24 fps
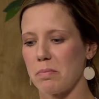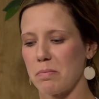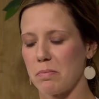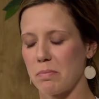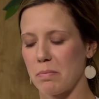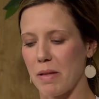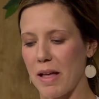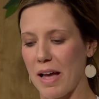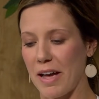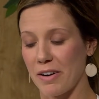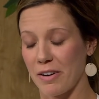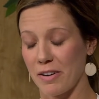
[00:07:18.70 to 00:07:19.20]

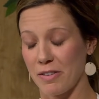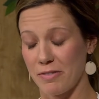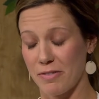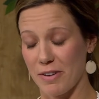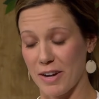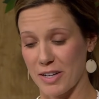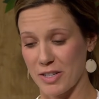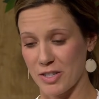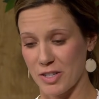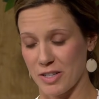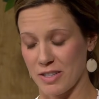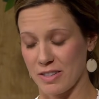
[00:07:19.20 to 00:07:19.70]
bladder
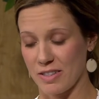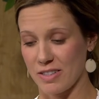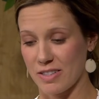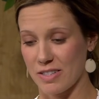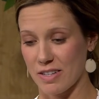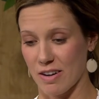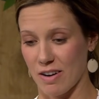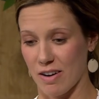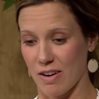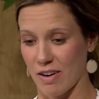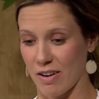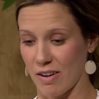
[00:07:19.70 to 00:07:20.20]
infections
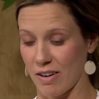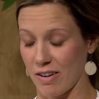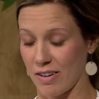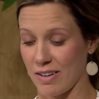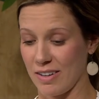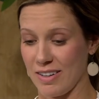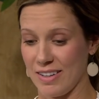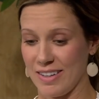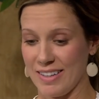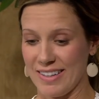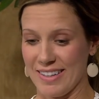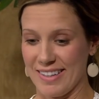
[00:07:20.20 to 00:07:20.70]
are,
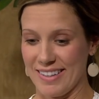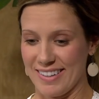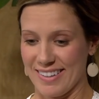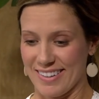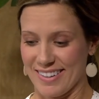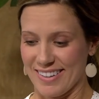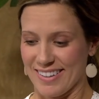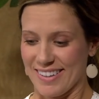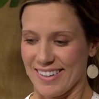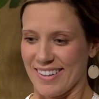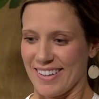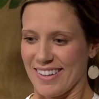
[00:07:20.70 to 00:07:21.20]

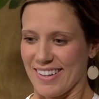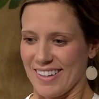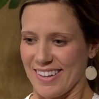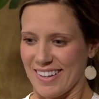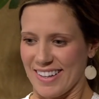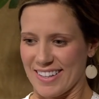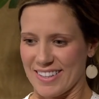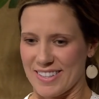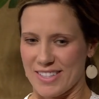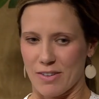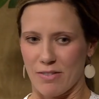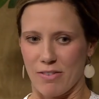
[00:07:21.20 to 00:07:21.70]

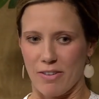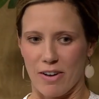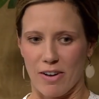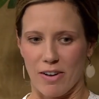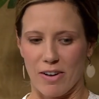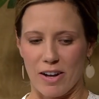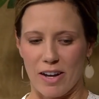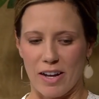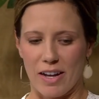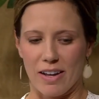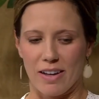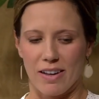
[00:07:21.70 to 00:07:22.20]
it's a
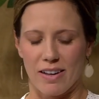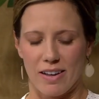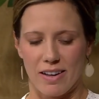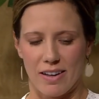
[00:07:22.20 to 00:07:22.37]
very